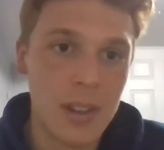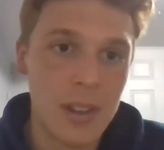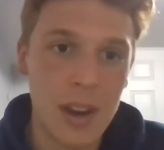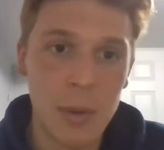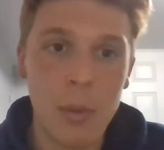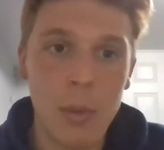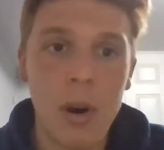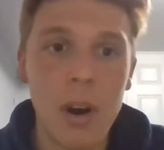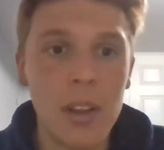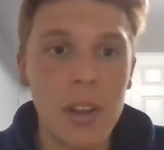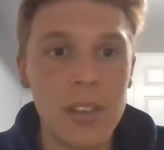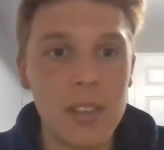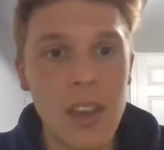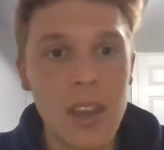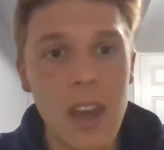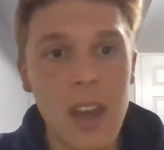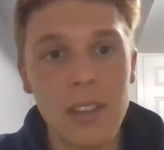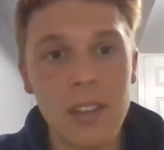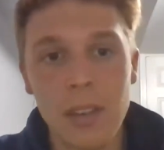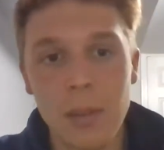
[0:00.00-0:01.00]
than I was
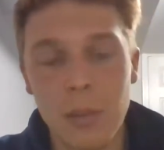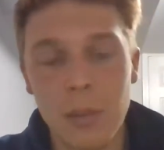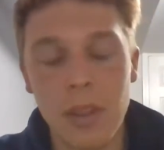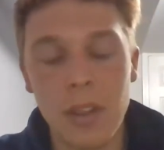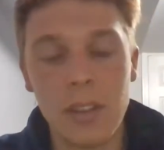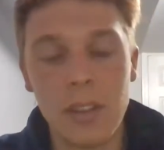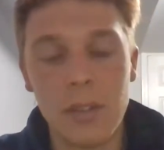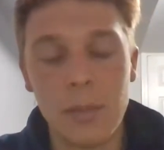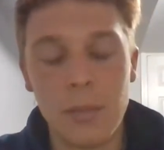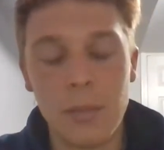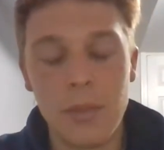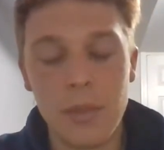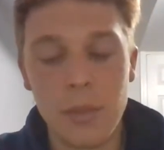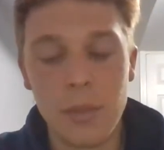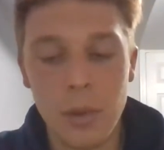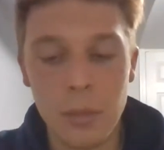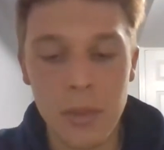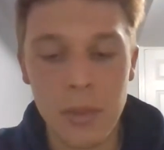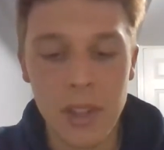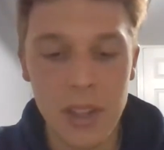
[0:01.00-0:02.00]
at some of these
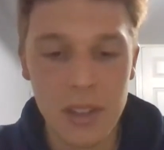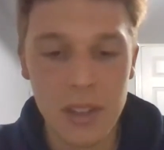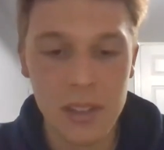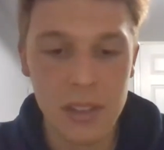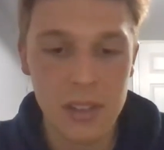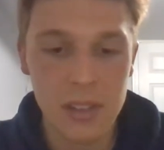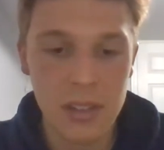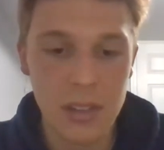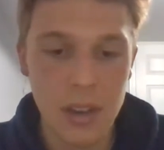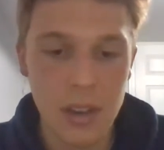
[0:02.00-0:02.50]
dual meets,